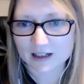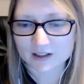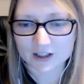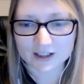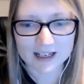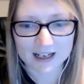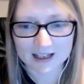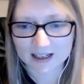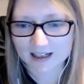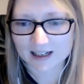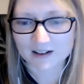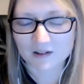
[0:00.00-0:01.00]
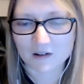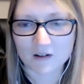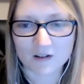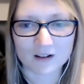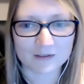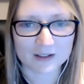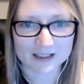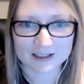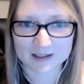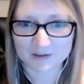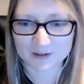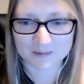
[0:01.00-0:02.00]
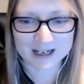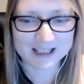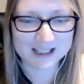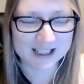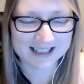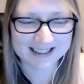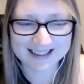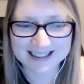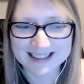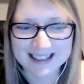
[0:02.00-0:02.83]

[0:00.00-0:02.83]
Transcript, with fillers: and just taking in all of this information.